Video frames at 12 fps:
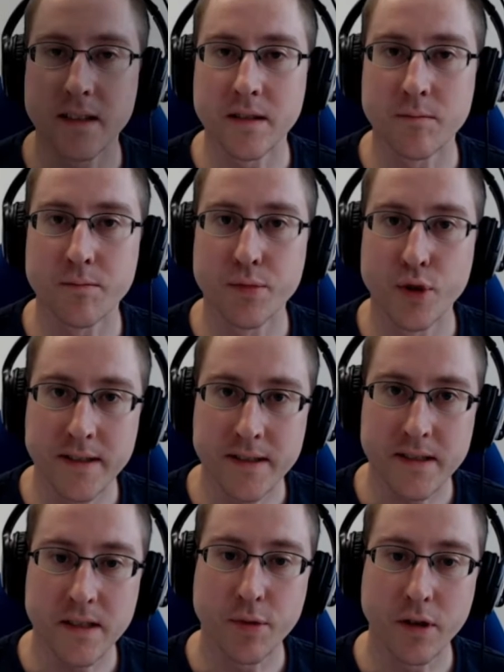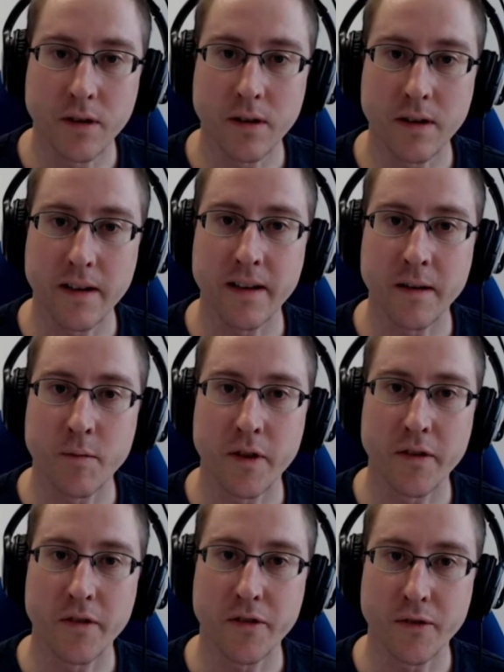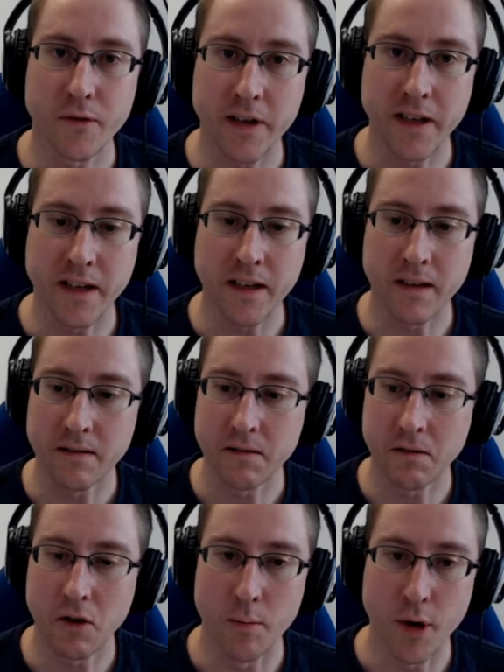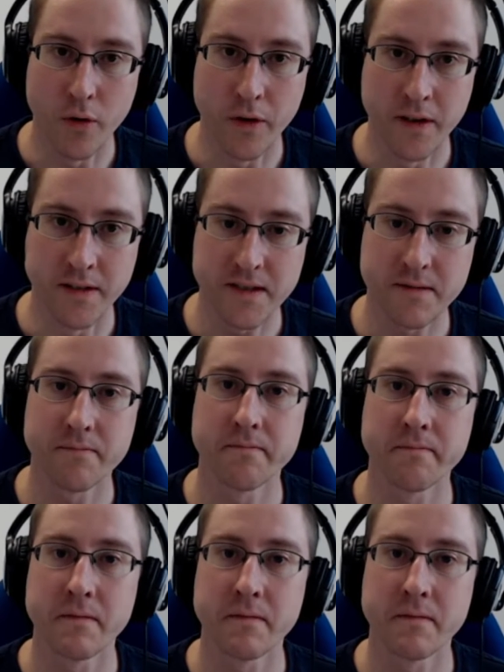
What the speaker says: need in principle 3 components.